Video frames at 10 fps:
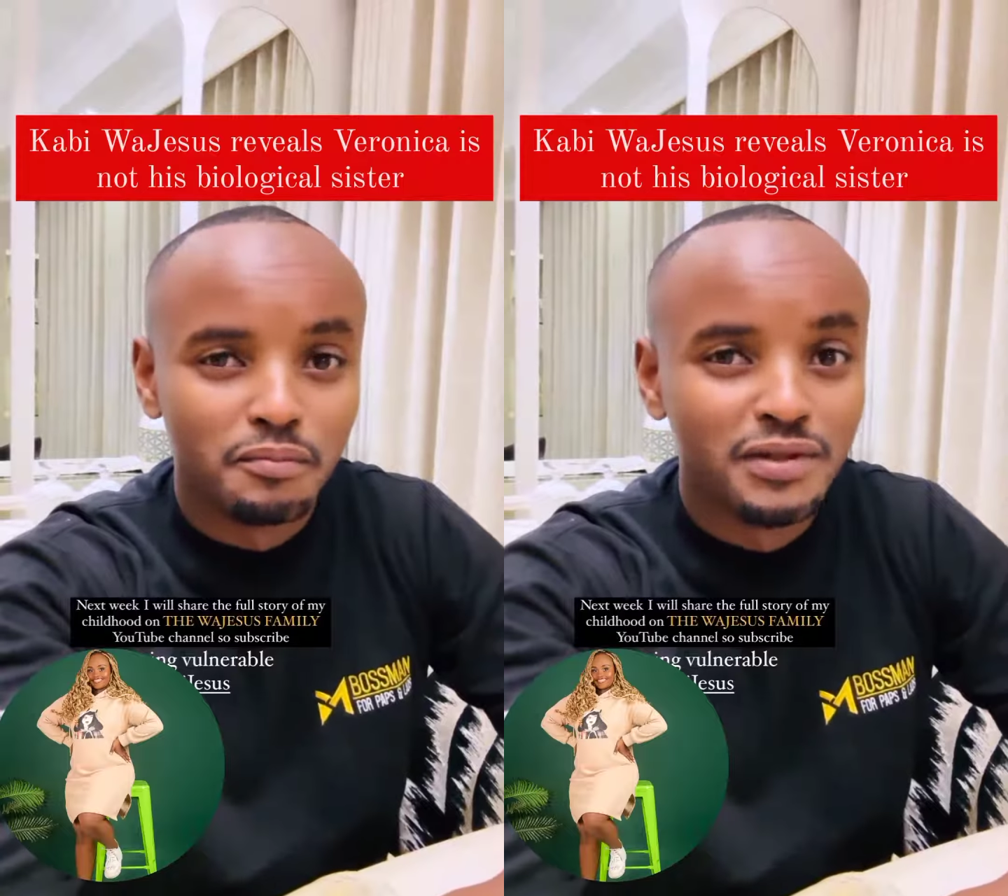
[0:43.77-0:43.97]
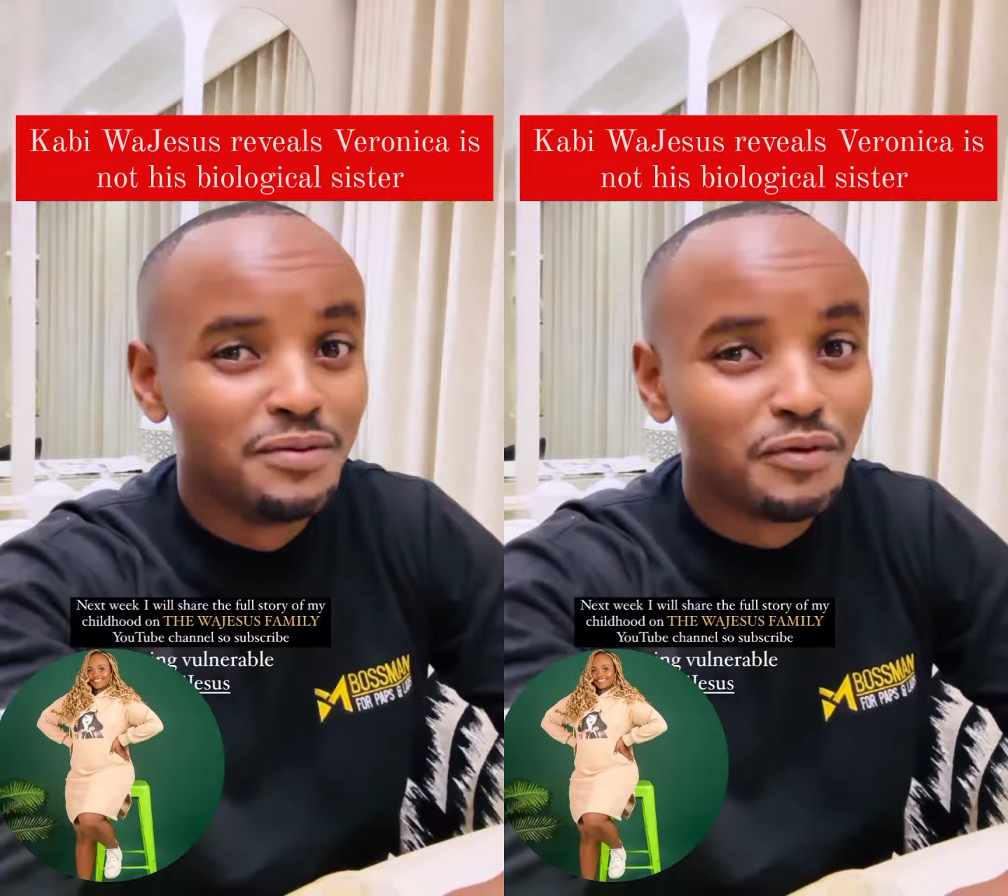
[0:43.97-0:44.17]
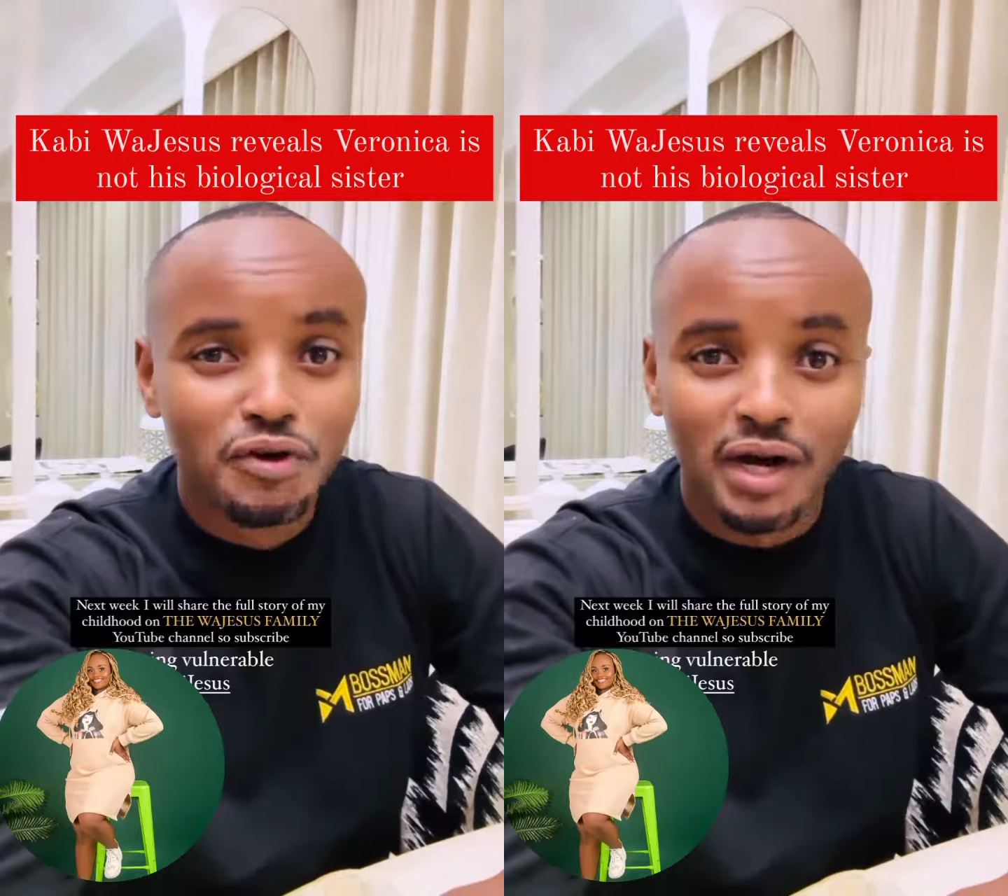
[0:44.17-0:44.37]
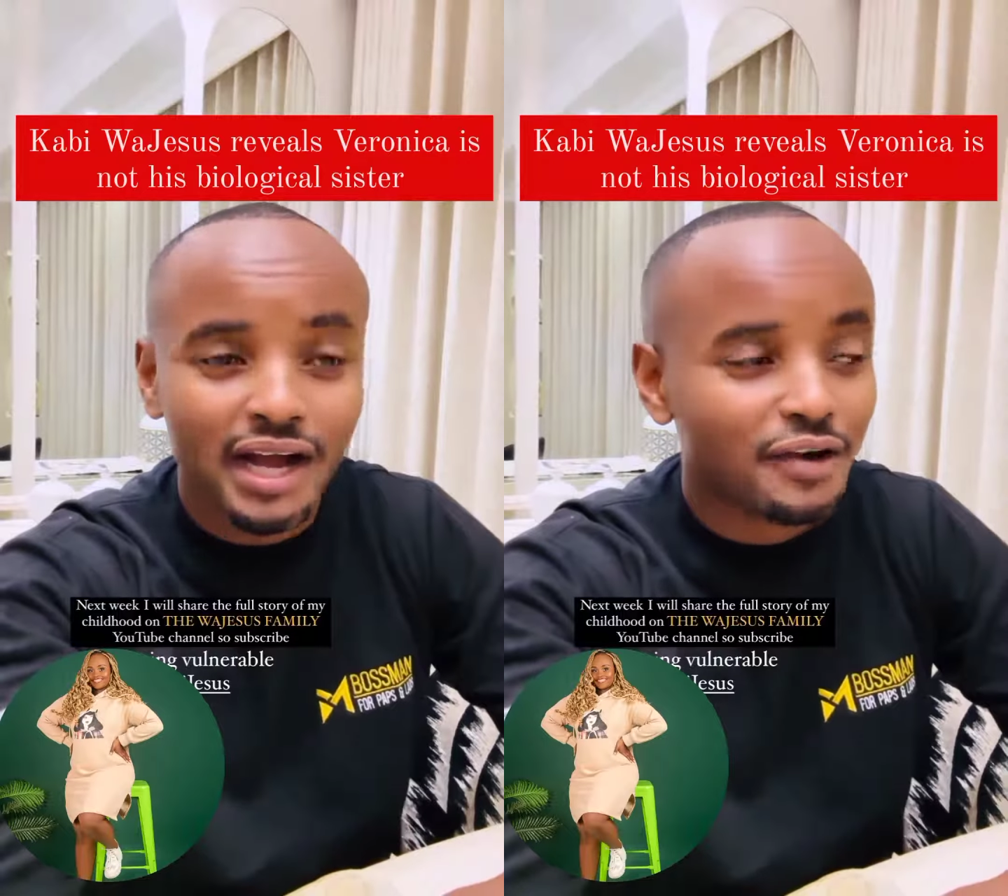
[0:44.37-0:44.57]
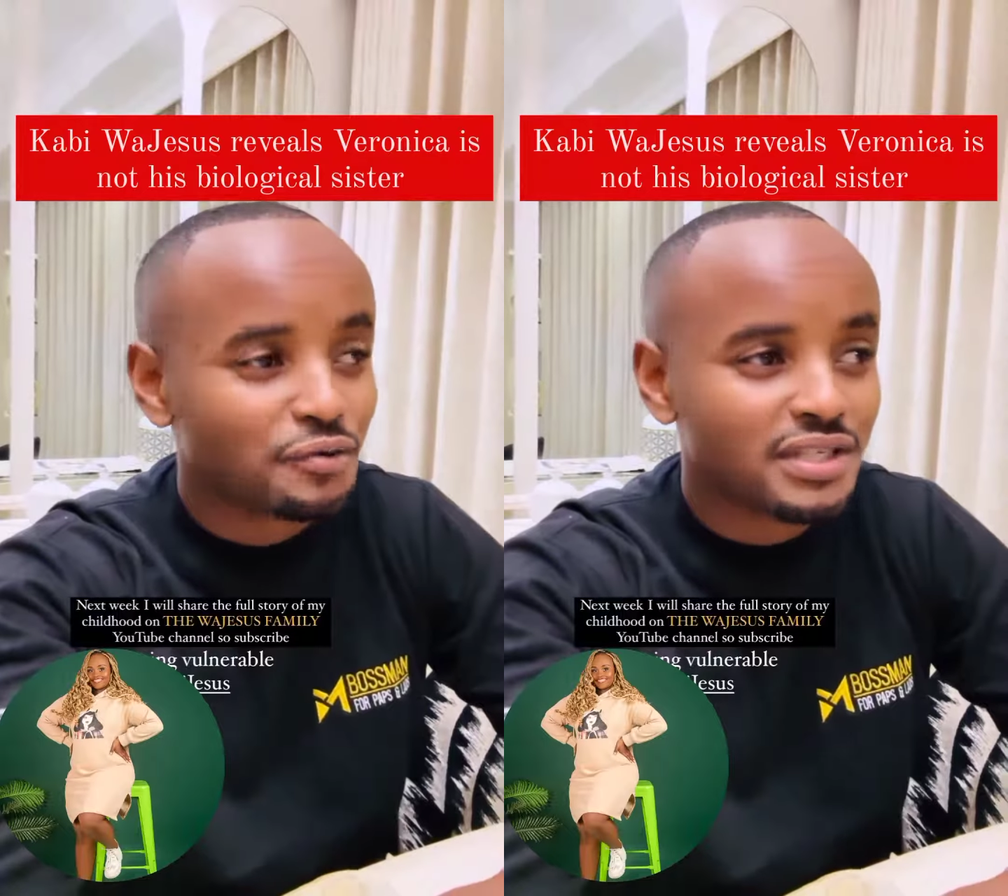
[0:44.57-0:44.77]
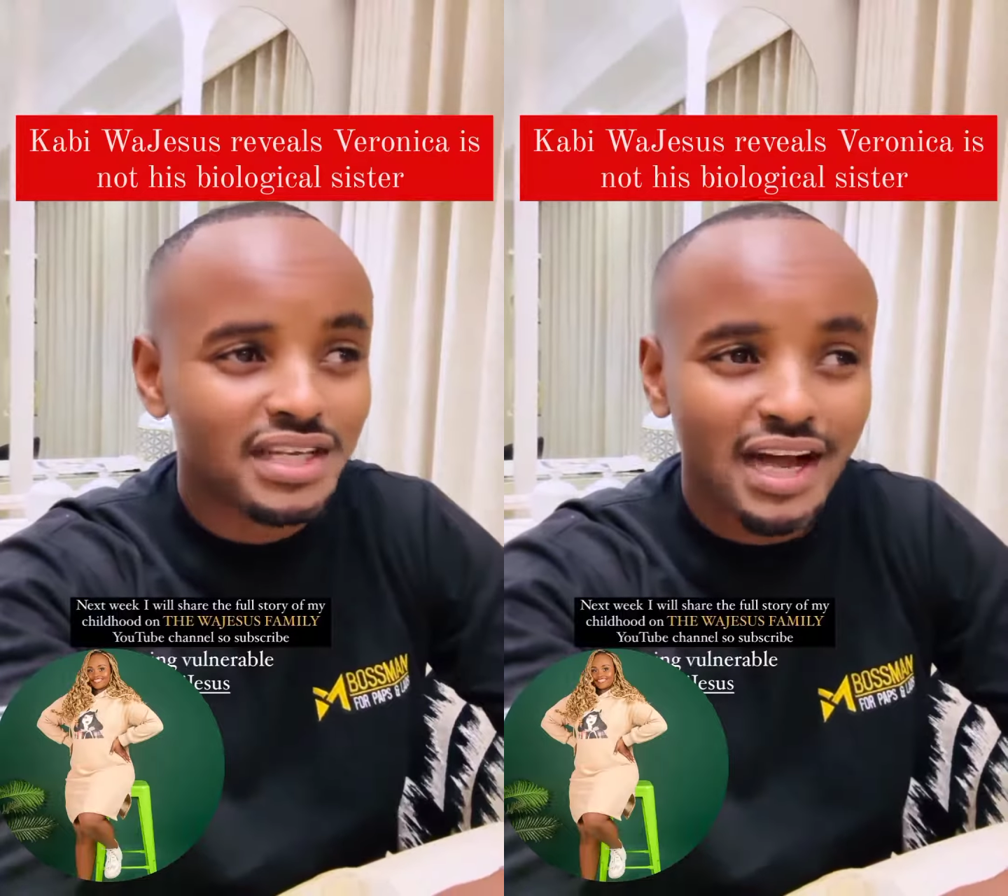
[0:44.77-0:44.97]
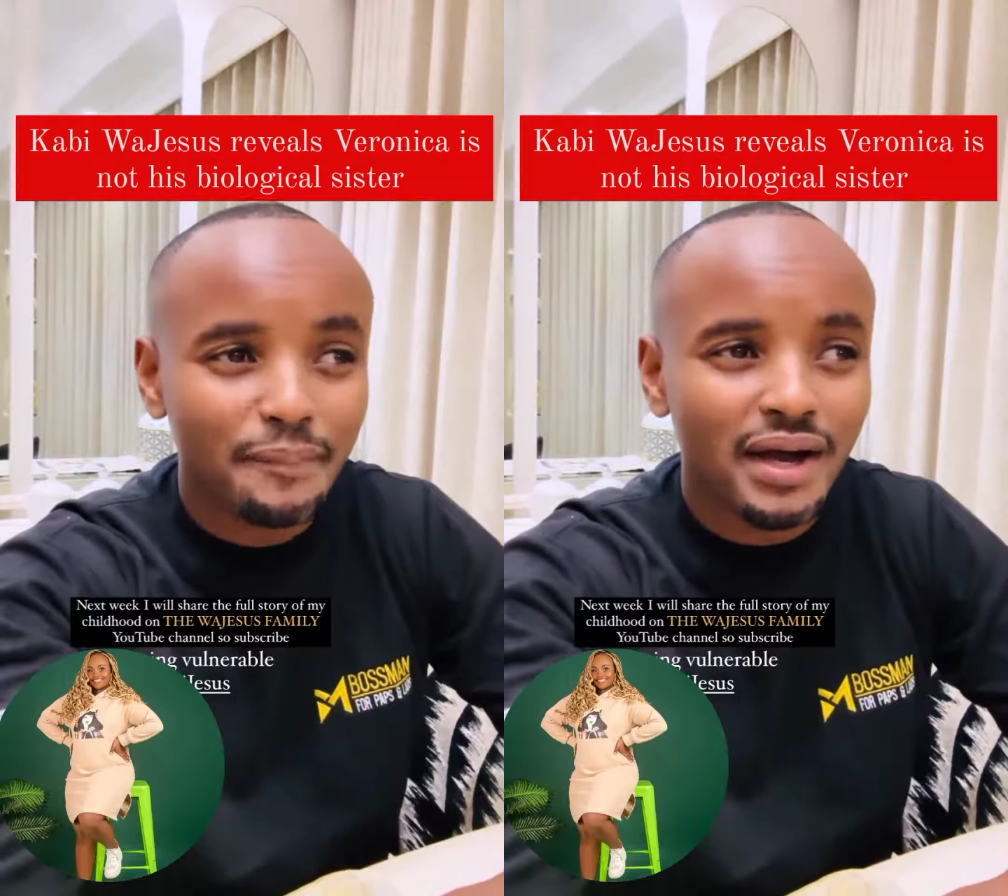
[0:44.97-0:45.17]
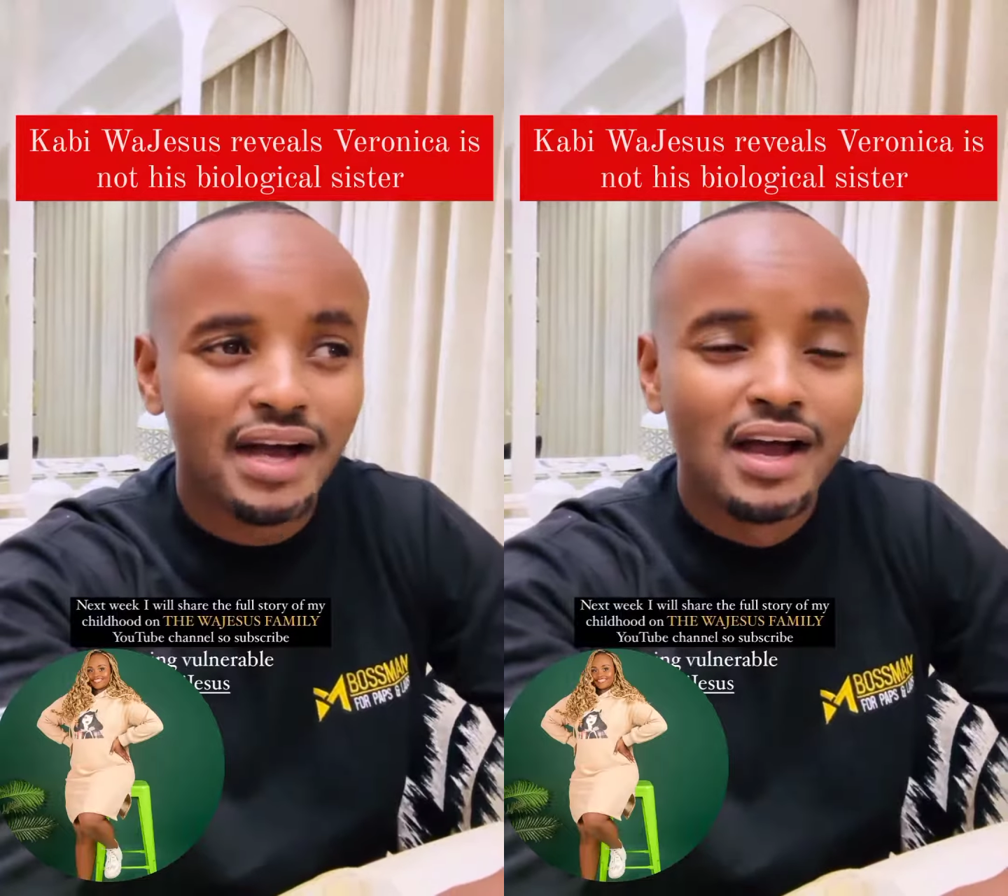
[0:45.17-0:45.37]
Nyi mkionanga tukishare
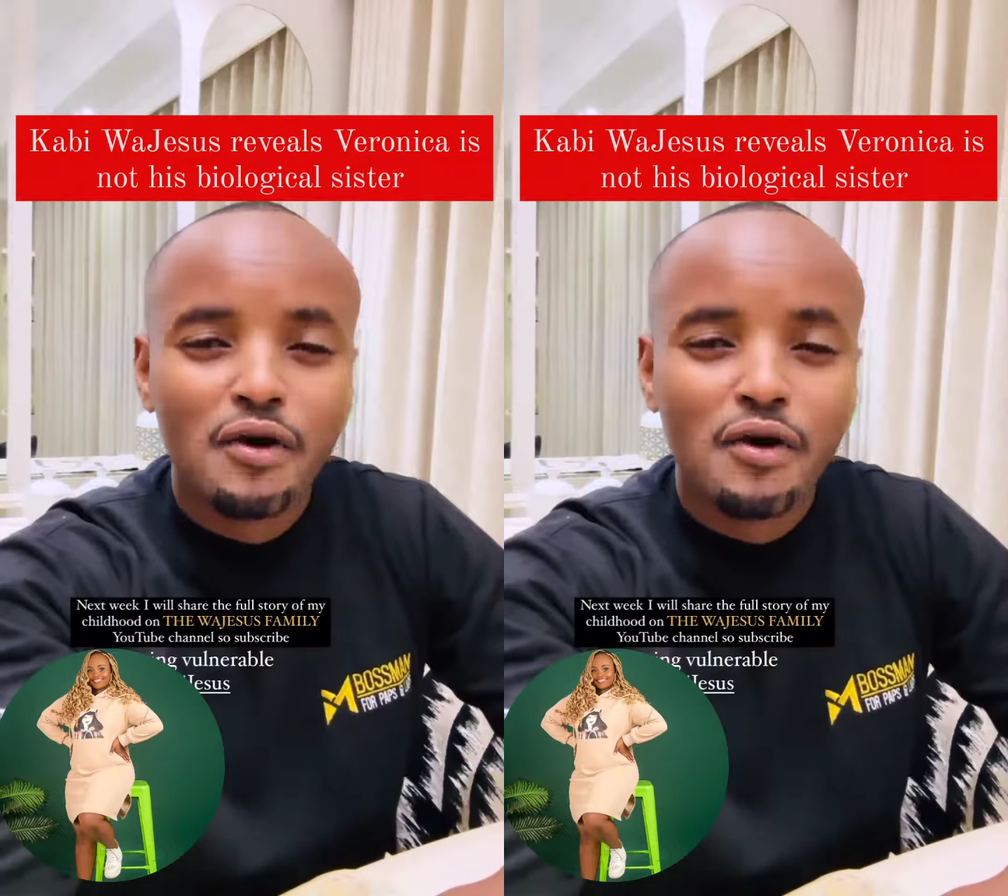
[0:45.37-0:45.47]
hapa,